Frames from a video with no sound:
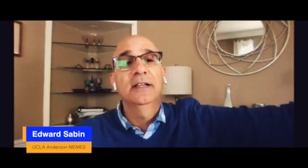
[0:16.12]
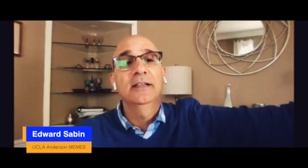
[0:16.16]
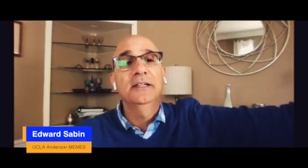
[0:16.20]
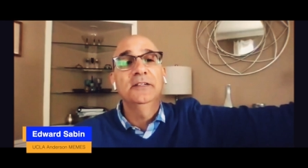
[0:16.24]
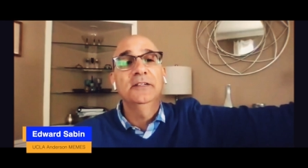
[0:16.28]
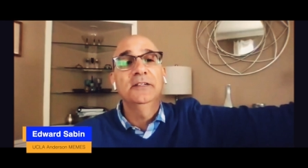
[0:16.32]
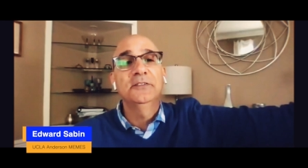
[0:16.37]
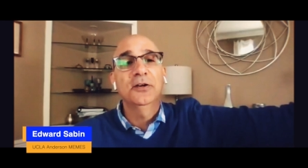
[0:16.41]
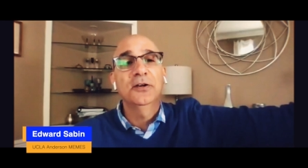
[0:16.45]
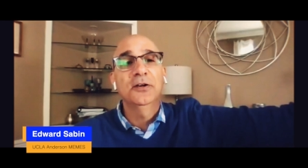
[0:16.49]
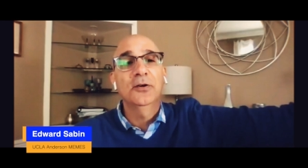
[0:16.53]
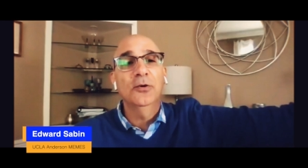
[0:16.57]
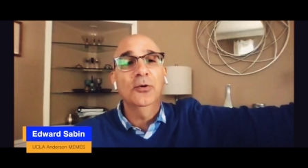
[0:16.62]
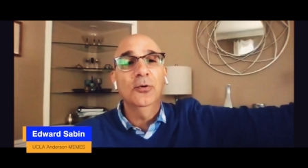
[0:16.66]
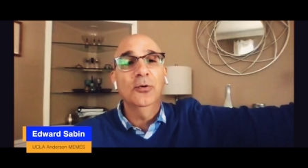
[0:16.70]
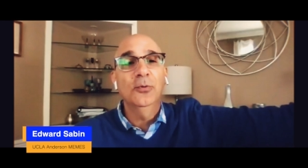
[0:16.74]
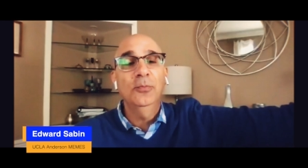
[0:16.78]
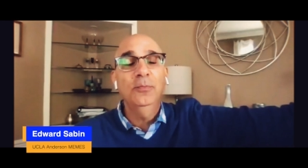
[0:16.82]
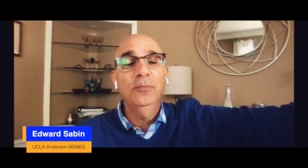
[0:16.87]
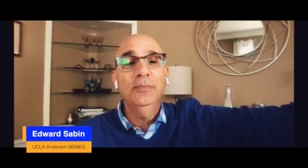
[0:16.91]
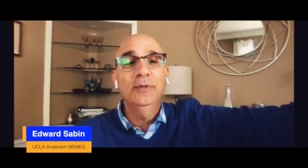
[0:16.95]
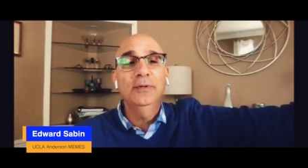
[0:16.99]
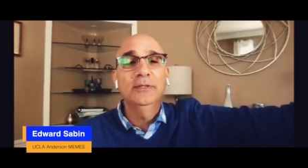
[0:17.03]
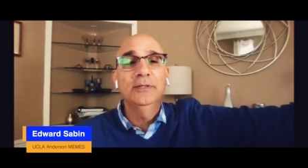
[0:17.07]
Lisa
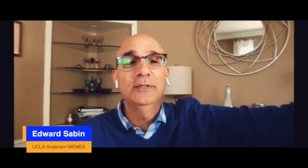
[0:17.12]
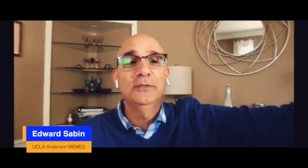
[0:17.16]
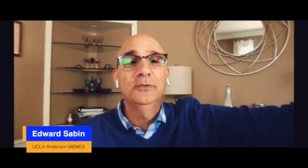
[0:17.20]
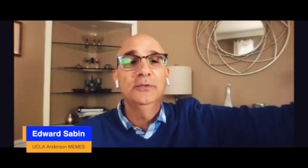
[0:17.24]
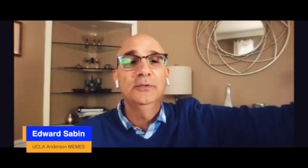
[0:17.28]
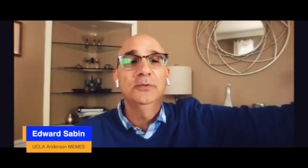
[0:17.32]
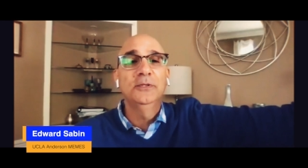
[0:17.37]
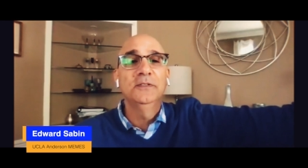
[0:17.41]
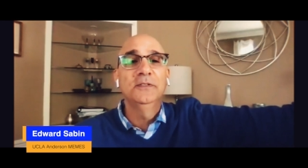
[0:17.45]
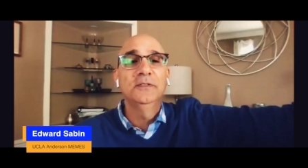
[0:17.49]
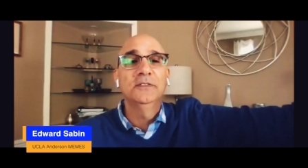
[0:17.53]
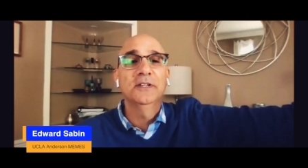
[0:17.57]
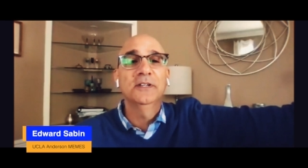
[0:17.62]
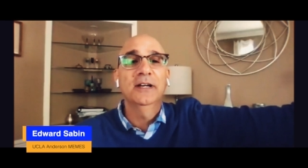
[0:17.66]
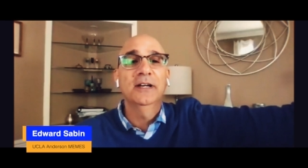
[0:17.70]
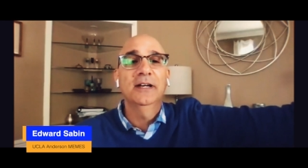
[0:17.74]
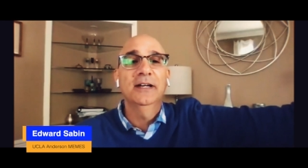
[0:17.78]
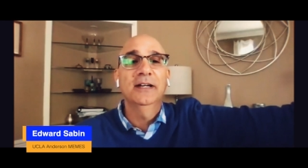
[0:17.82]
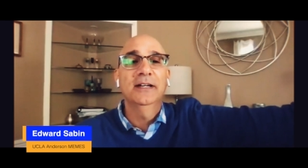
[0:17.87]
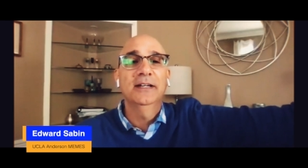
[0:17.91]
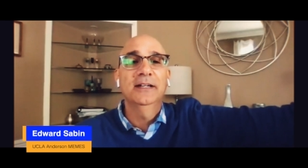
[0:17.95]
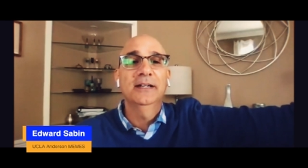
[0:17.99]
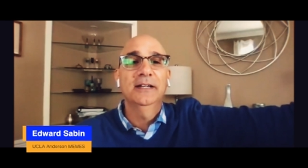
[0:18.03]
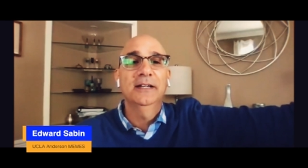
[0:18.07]
Holme, who is
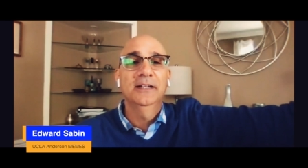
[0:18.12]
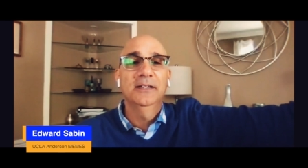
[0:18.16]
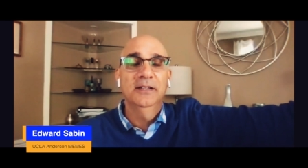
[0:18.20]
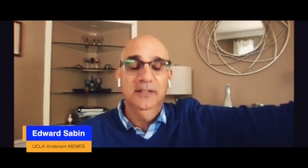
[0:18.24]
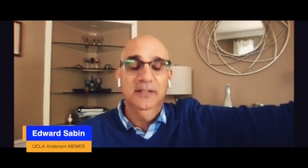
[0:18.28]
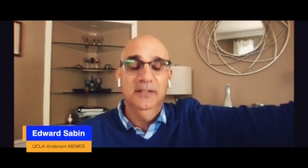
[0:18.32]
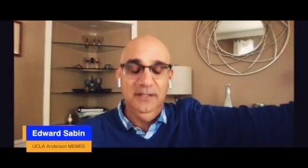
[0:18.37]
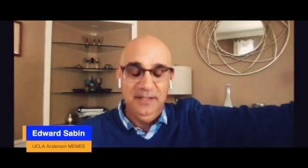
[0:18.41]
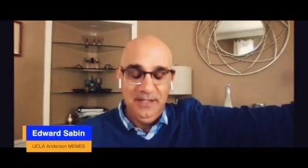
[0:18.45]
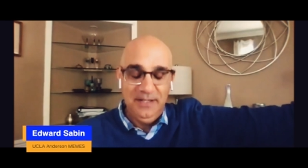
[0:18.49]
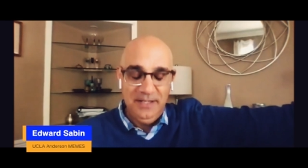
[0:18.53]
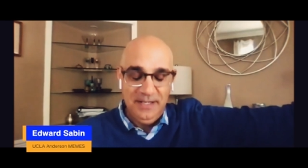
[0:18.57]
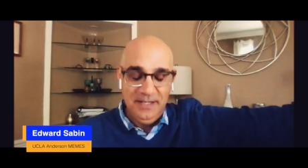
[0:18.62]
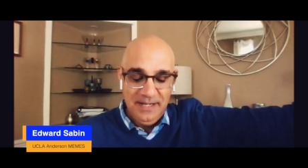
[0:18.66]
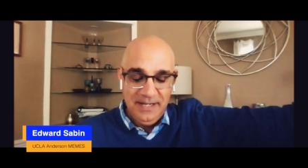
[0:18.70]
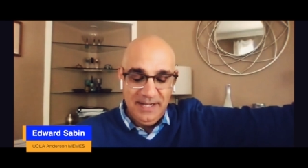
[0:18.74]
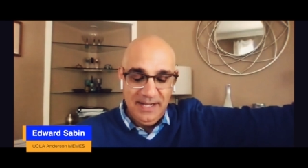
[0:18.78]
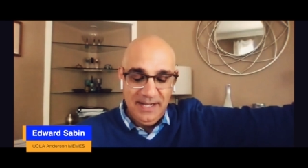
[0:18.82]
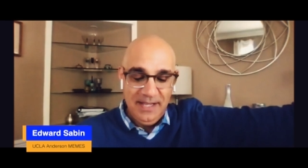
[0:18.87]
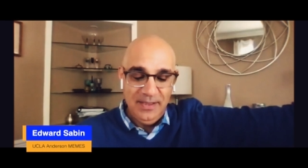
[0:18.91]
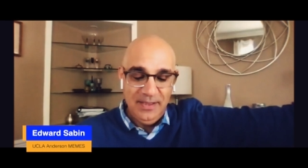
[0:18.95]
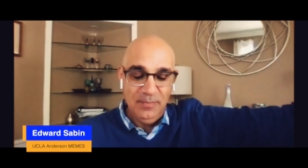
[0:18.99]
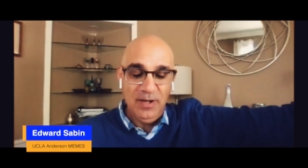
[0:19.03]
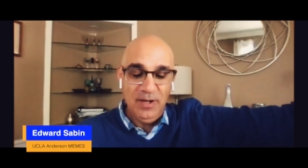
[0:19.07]

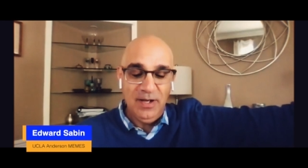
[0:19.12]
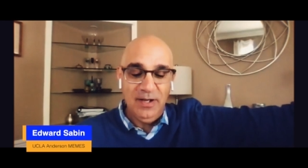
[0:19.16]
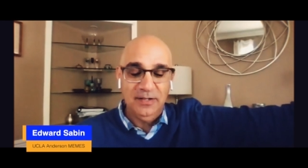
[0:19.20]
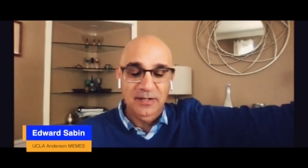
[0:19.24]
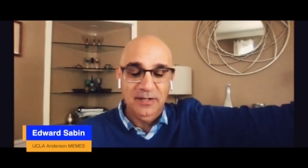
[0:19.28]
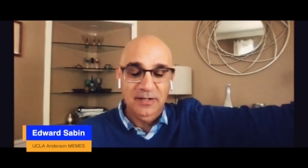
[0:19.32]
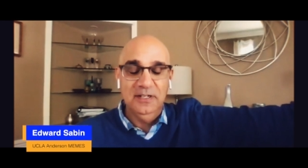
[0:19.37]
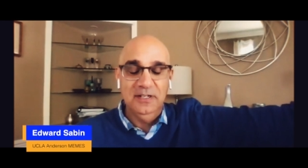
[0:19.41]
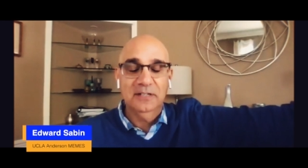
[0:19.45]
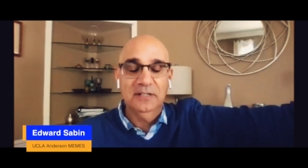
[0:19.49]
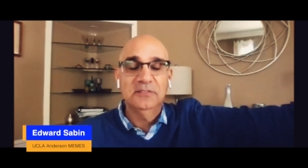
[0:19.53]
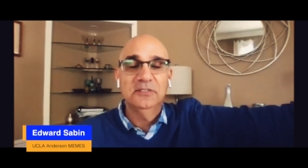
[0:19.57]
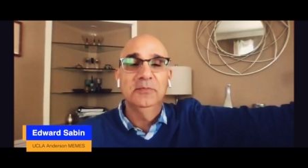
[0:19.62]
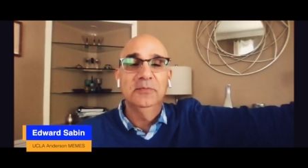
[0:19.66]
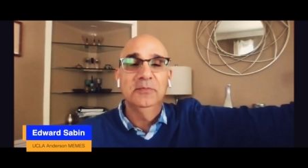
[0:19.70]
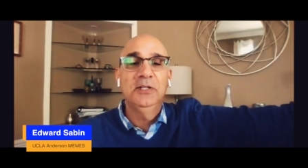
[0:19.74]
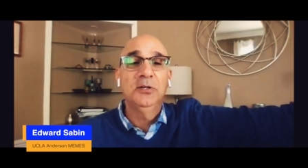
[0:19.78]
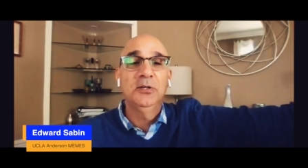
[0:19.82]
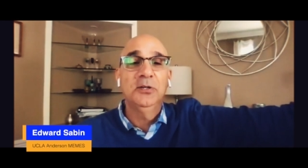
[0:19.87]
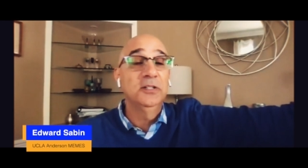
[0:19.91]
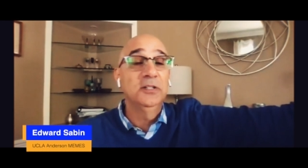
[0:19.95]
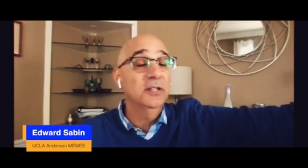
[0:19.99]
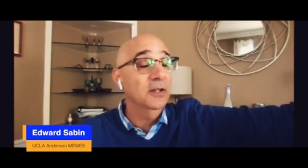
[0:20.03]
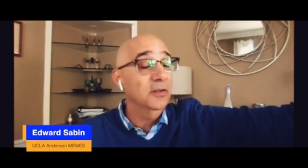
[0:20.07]
in the box next to me.
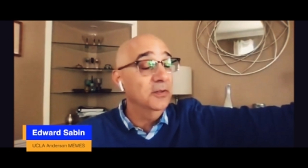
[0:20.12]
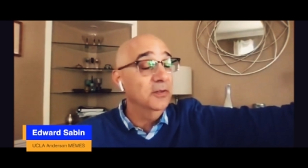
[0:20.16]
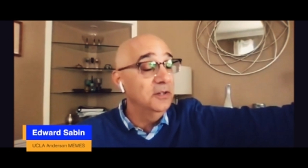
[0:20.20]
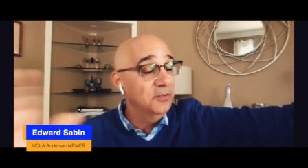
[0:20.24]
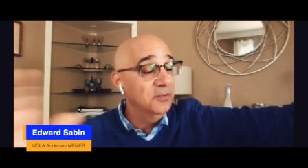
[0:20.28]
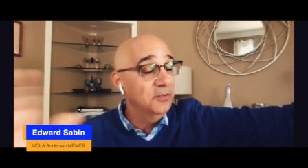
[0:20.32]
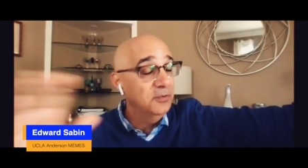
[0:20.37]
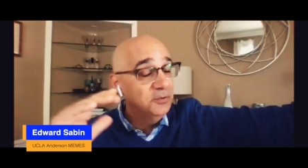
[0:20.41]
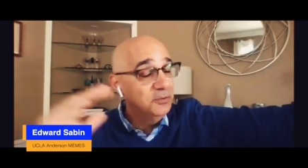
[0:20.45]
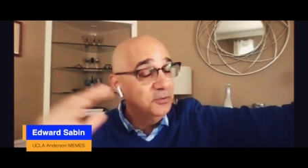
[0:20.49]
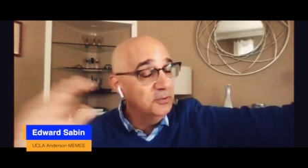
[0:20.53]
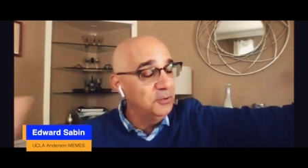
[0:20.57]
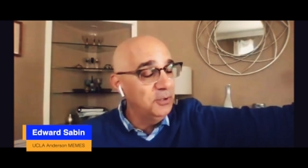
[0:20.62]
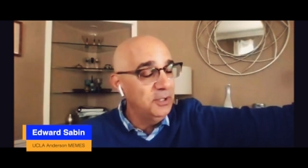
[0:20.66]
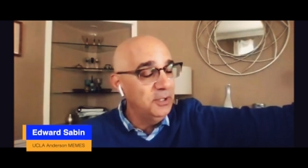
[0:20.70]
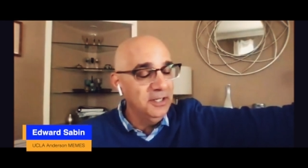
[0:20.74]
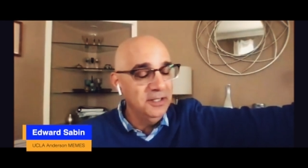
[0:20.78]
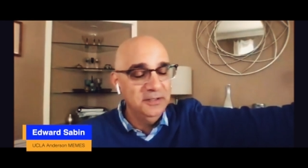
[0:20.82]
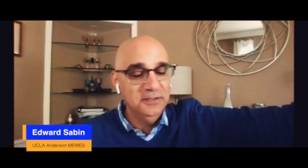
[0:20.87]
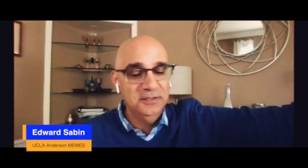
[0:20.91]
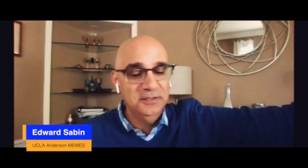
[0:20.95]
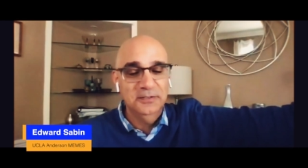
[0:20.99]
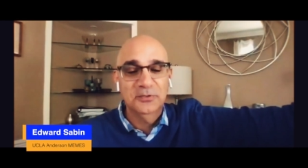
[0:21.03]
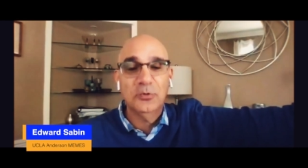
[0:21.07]
You can tell the difference between
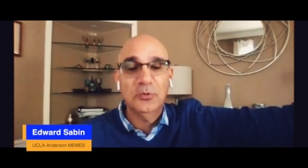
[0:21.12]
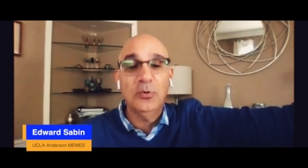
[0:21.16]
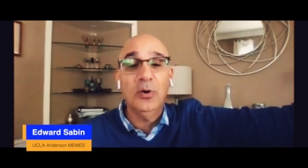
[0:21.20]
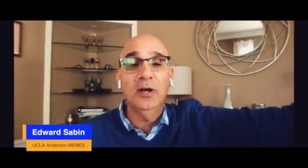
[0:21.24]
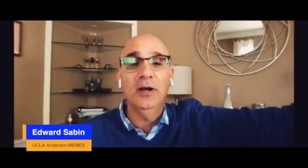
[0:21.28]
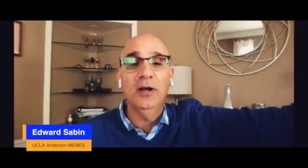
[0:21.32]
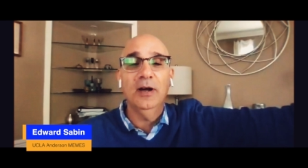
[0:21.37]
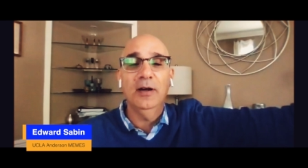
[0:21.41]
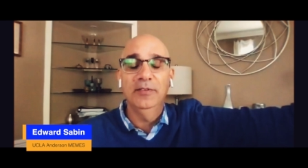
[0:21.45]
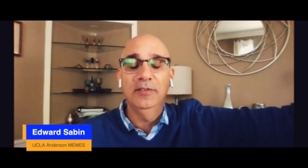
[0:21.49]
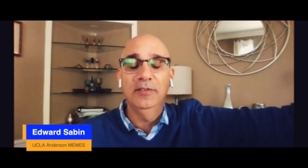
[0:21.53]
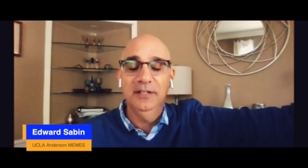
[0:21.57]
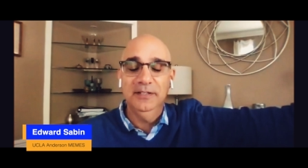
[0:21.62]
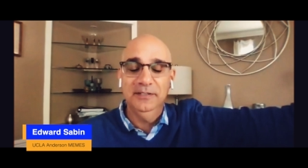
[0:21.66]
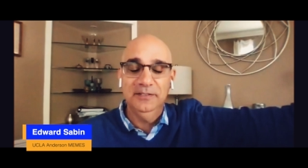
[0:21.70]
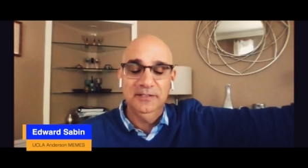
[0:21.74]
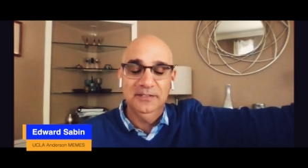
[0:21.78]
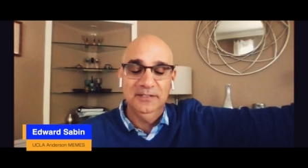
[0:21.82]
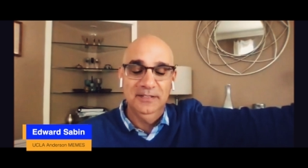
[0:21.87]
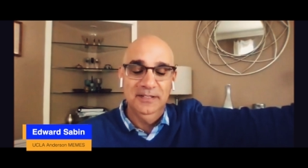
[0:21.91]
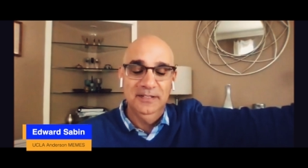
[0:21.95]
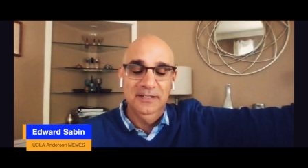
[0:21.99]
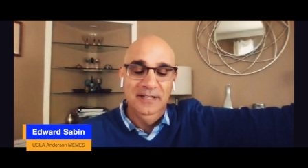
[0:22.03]
us. It's quite obvious.